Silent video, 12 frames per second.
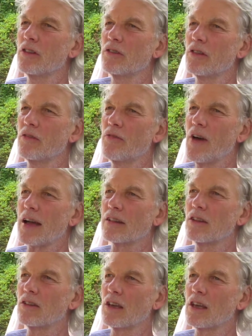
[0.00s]
the fact
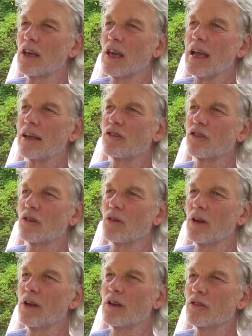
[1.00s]
that the cancer
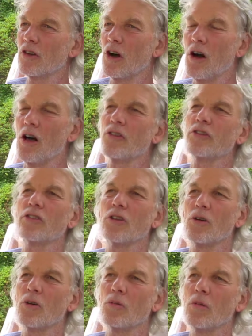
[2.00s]
is
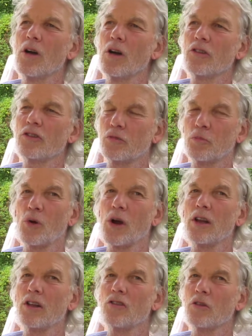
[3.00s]
also
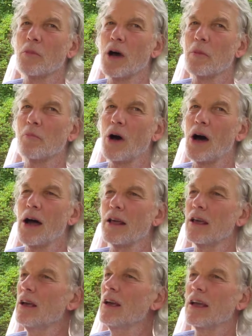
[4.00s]
spread into my
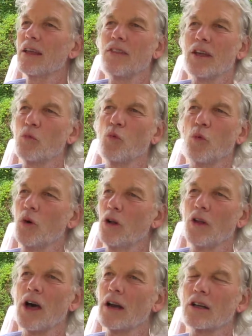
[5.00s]
body. They will
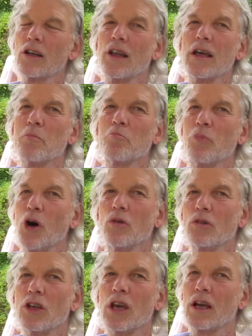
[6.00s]
not claim
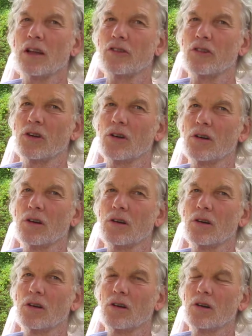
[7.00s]
bone cancer
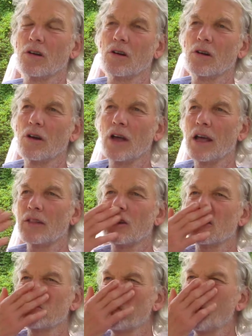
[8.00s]
at
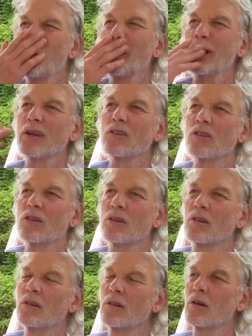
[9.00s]
this point
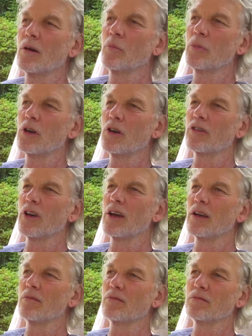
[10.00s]
because
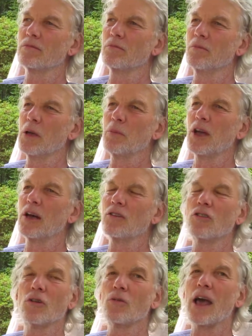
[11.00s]
maybe I
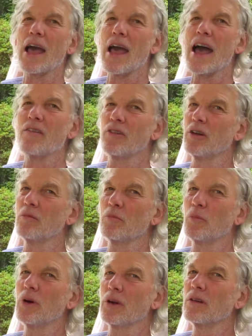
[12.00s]
don't have it,
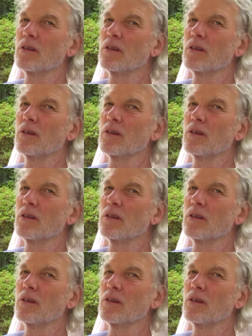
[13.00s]
but